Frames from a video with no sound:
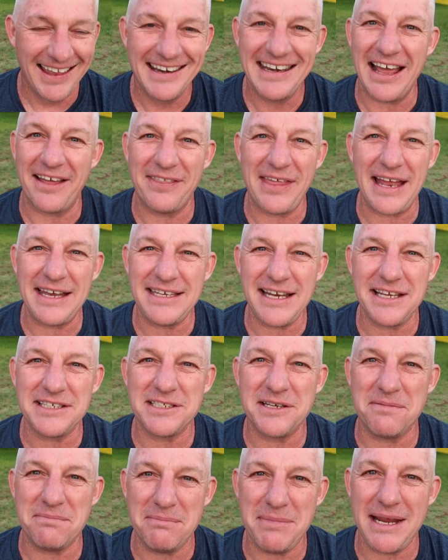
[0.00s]
Now that
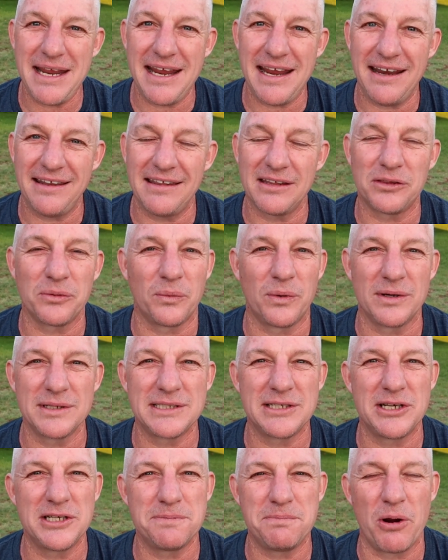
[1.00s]
doesn't mean that the World
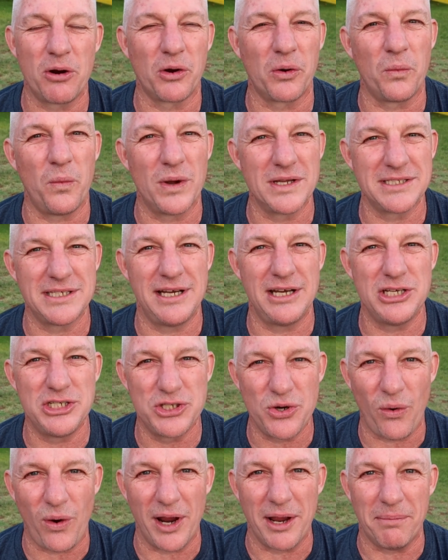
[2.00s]
Series of Poker wasn't
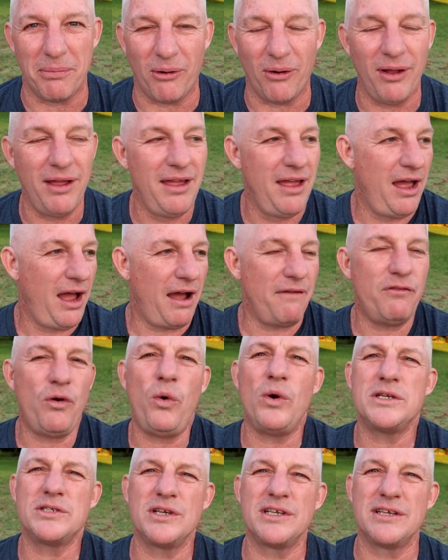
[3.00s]
enjoyable. Of
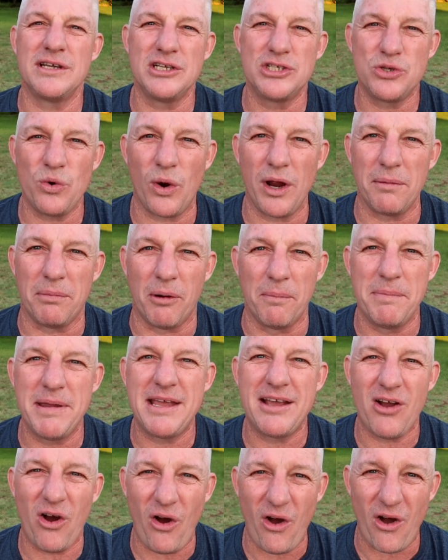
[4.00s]
course it was enjoyable
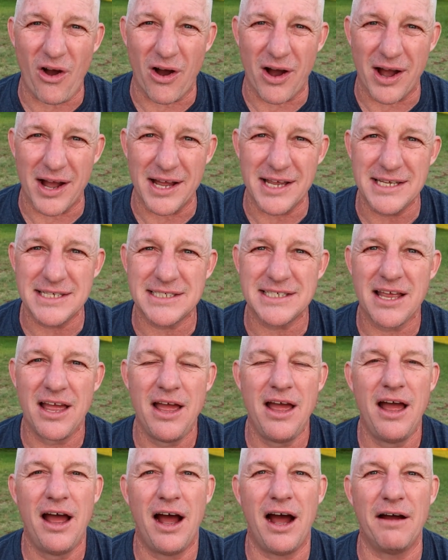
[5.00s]

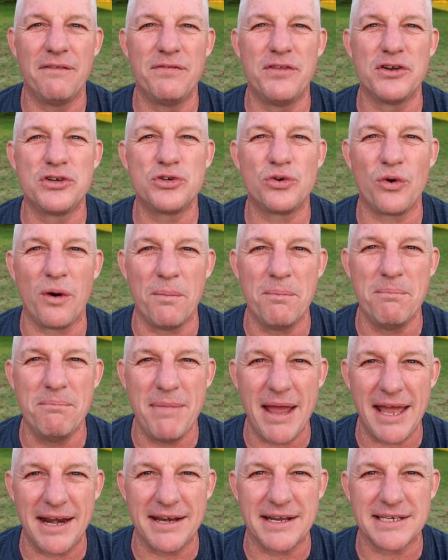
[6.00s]
because of the
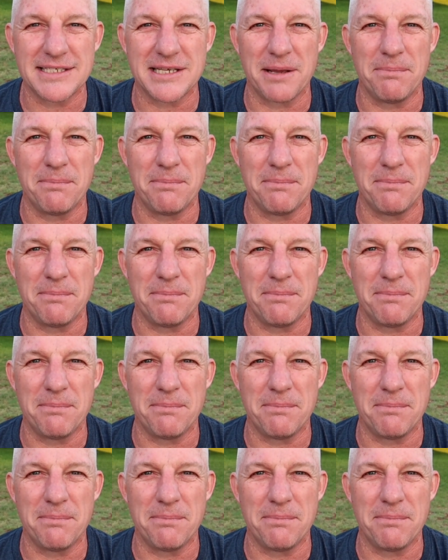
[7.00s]
tremendous